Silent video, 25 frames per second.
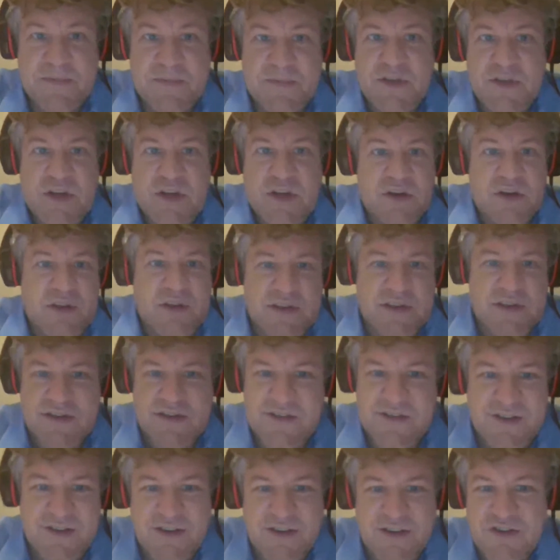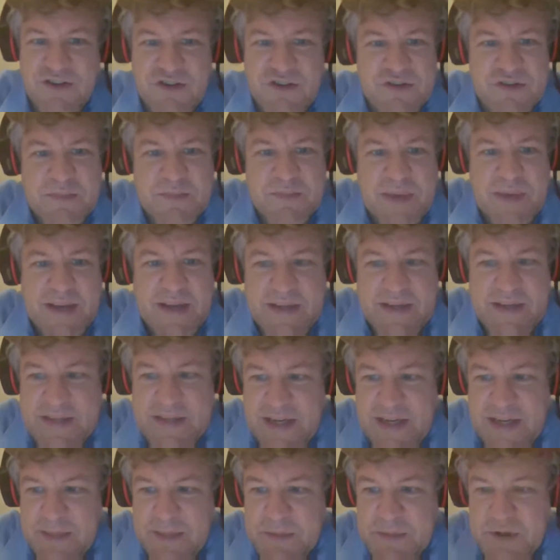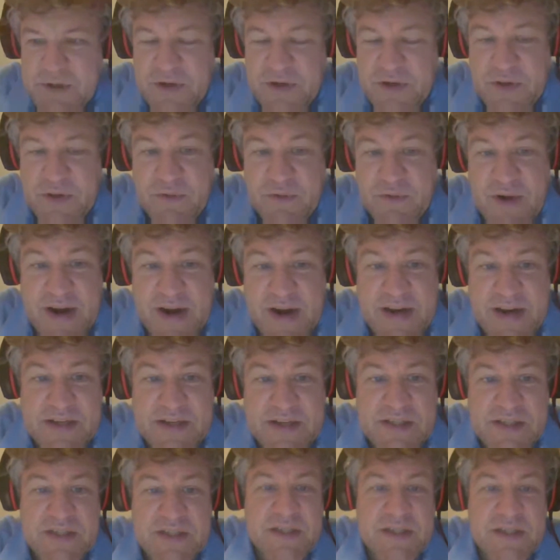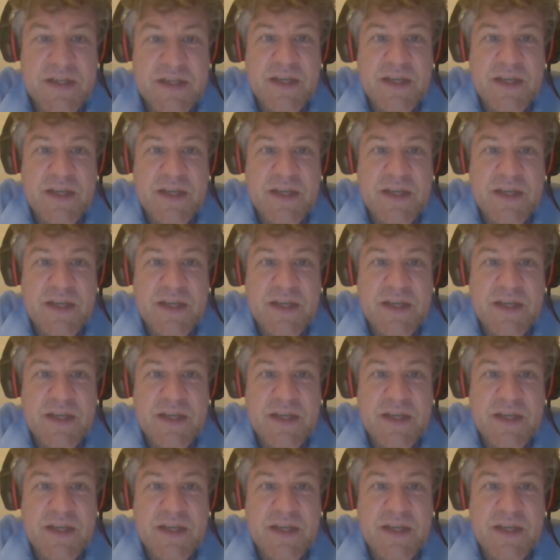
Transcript: You know, because you can use them anytime during the race.